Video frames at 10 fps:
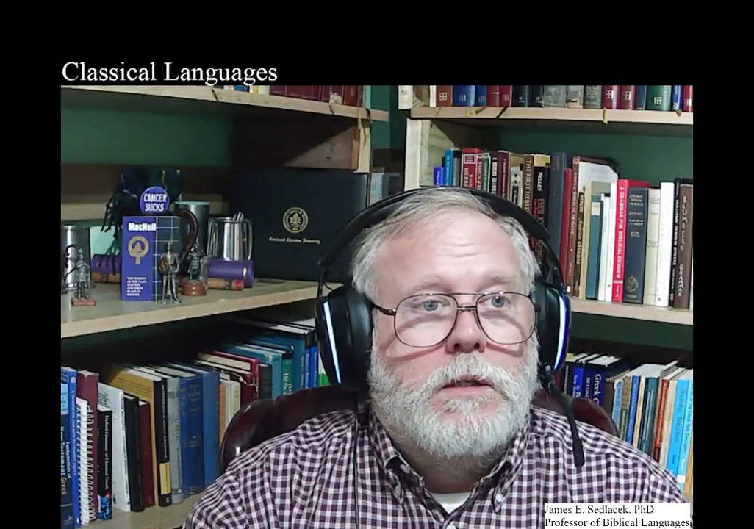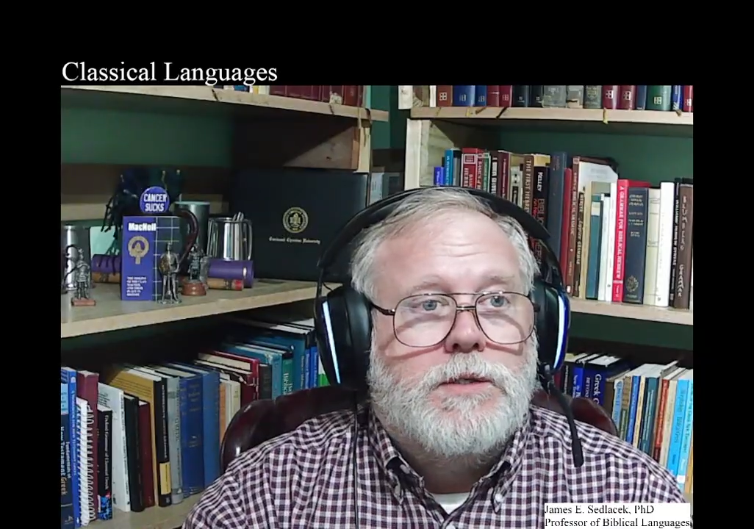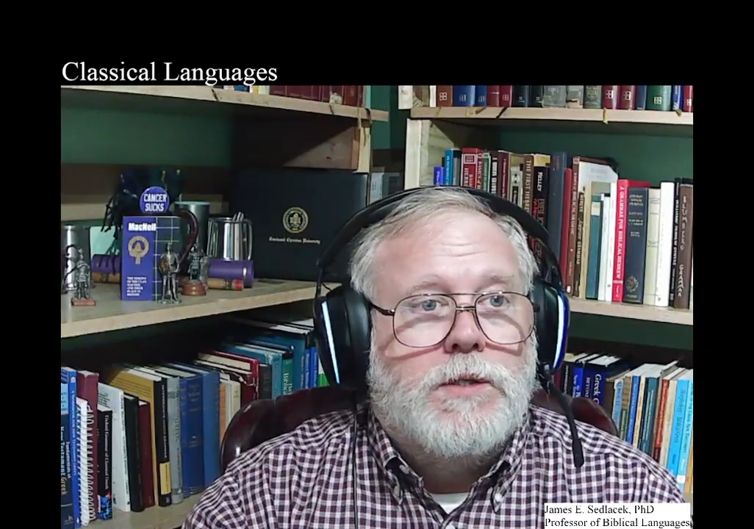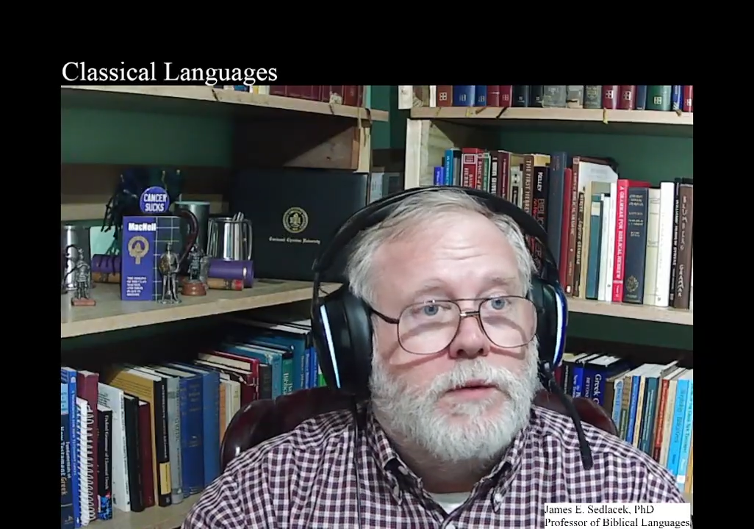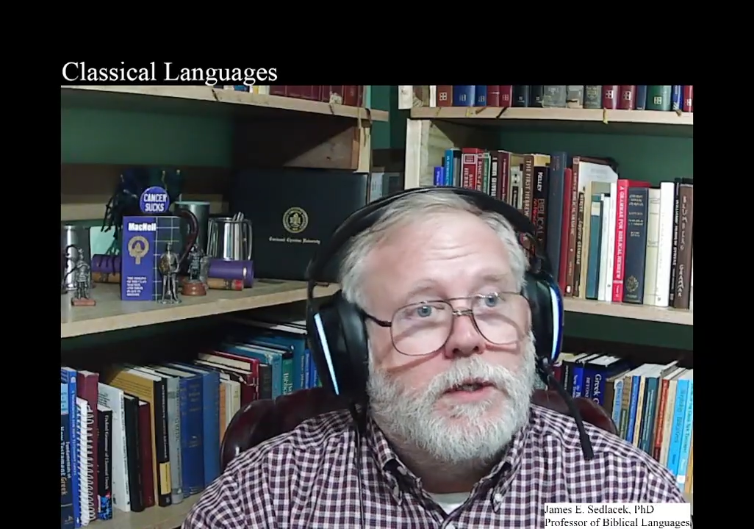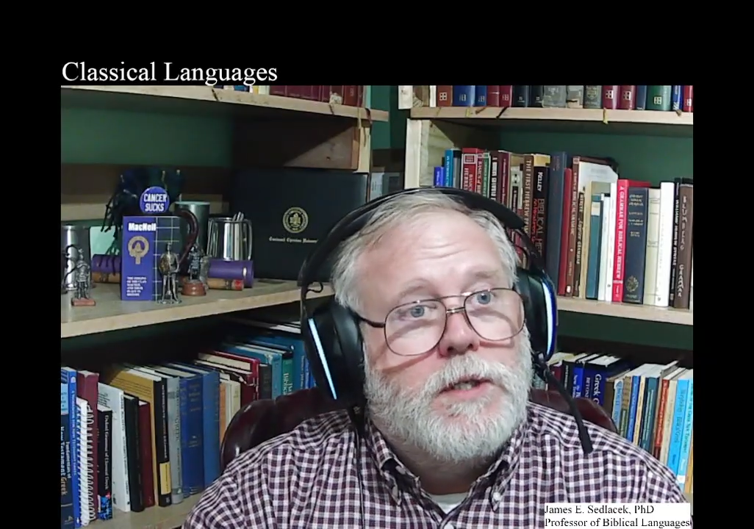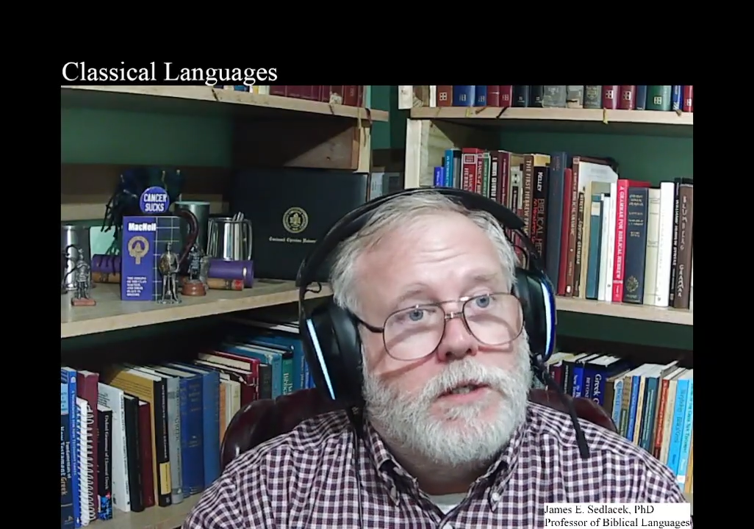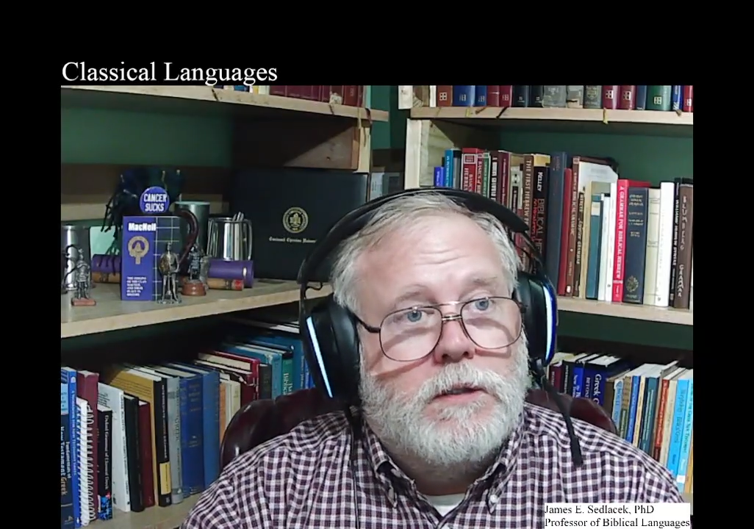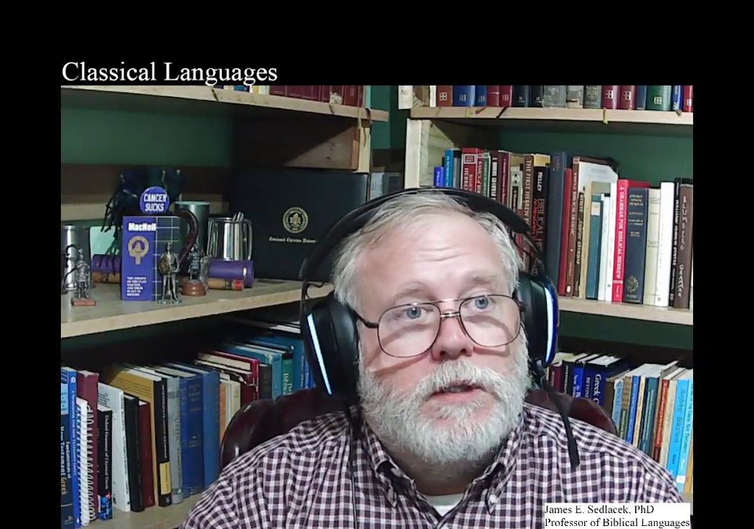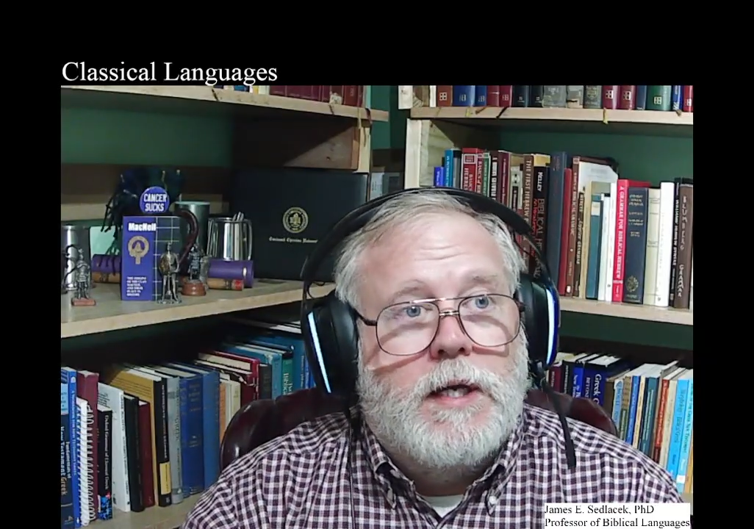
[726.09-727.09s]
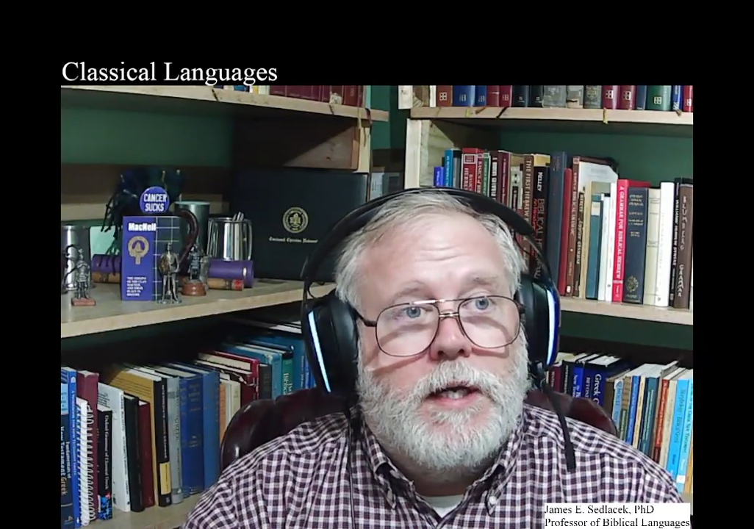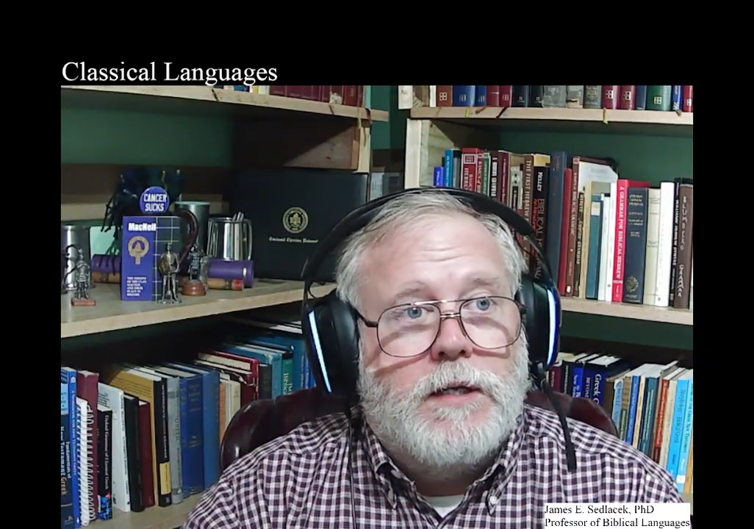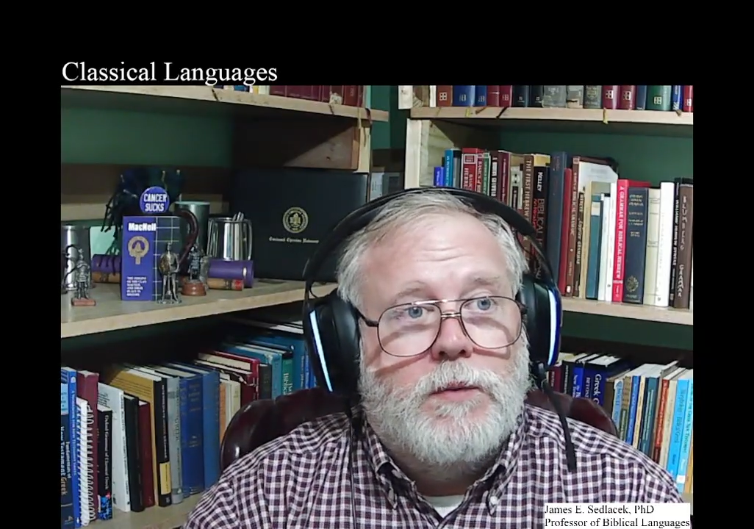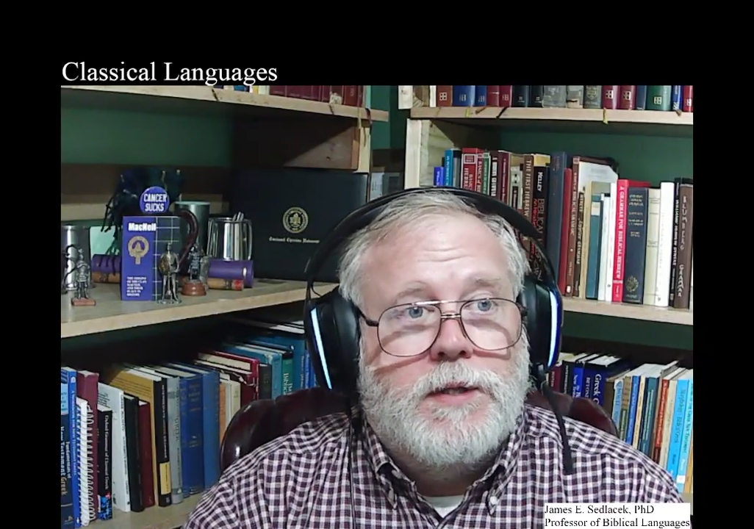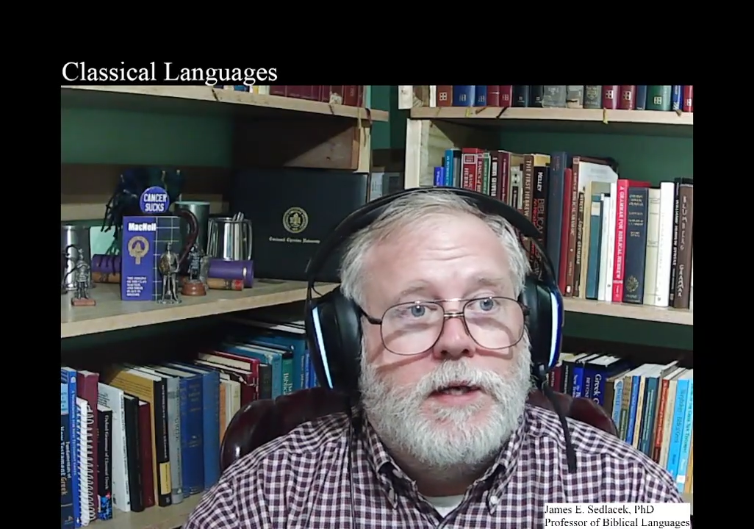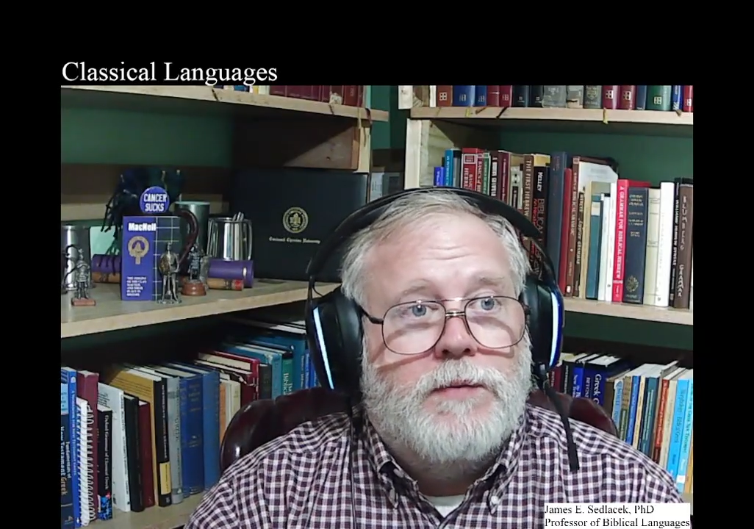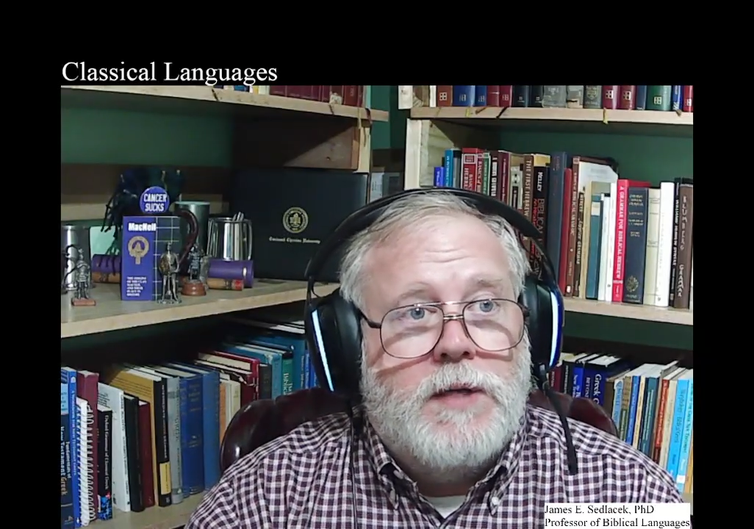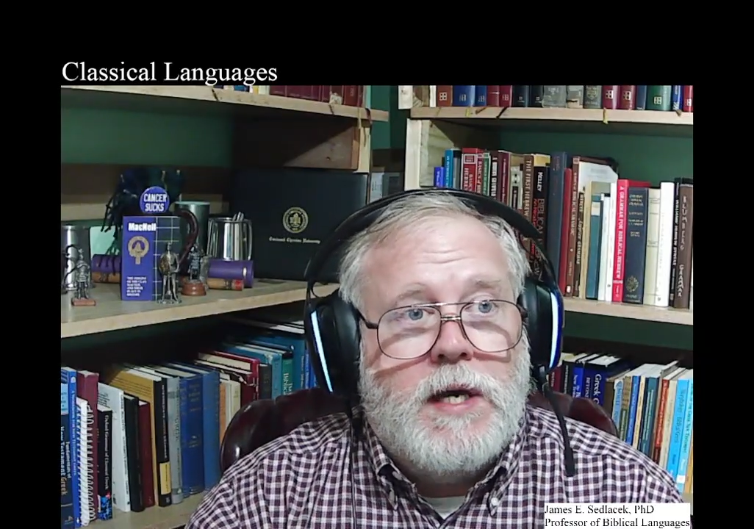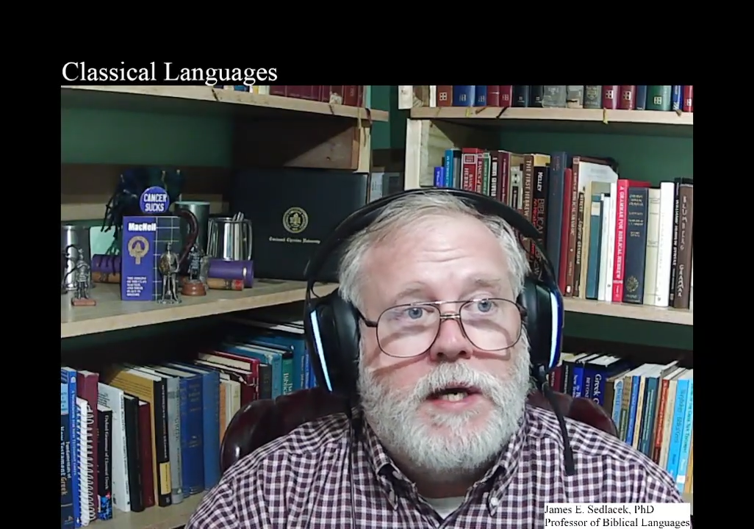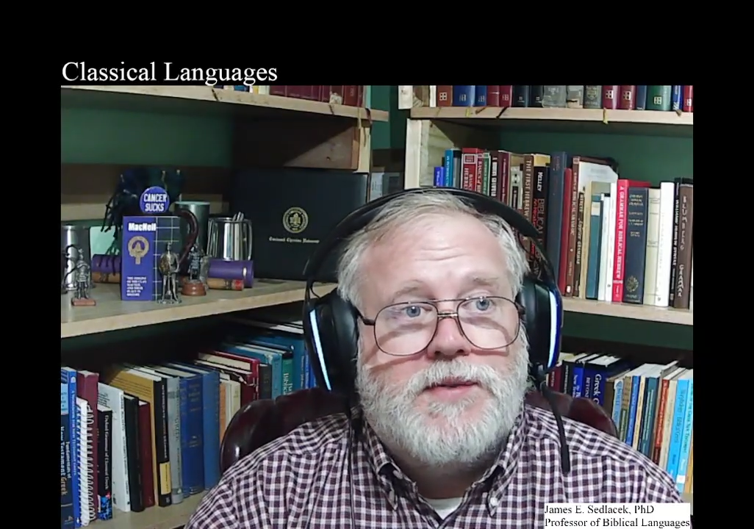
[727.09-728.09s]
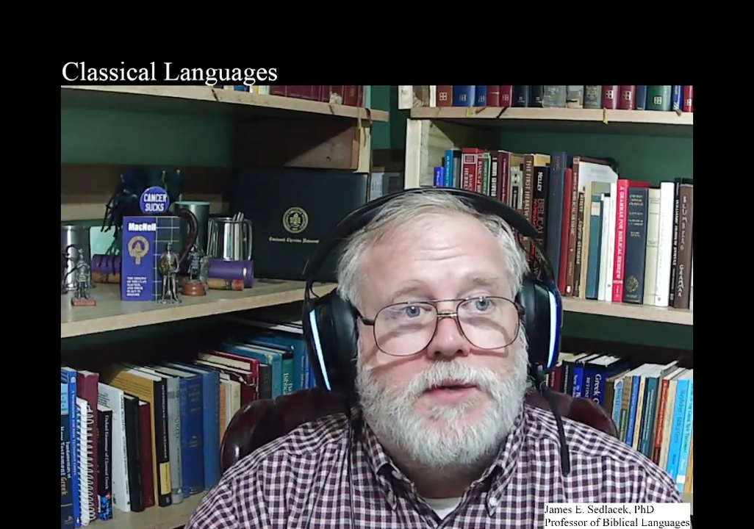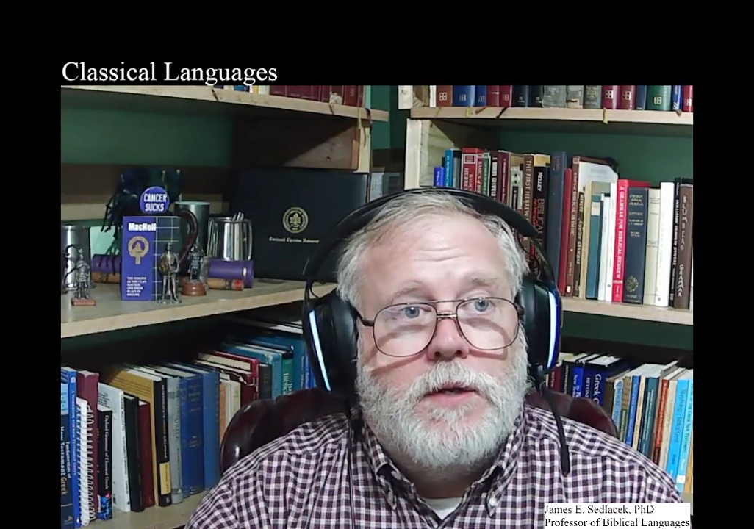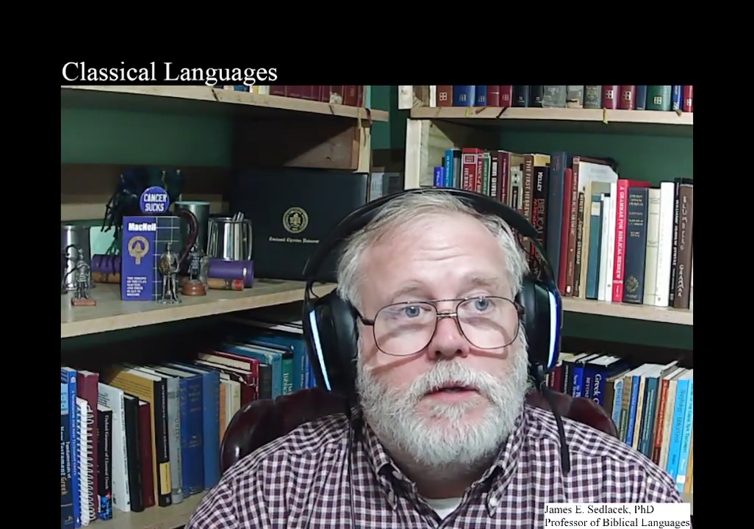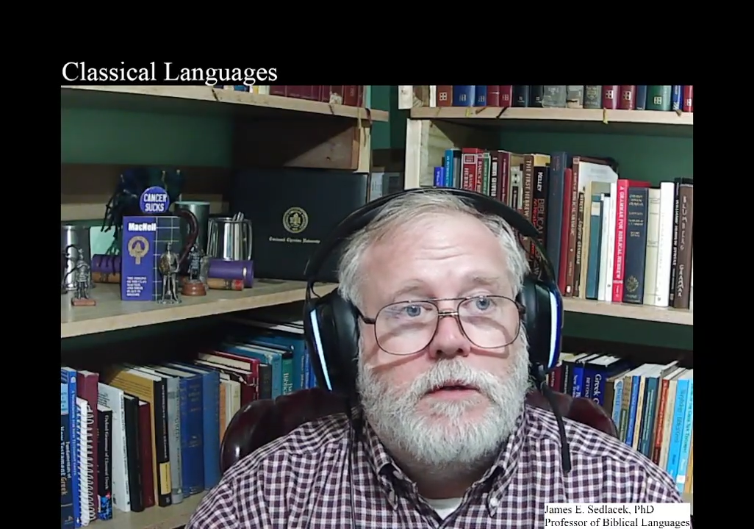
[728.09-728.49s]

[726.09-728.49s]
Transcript: So they're going to look alike without the accent.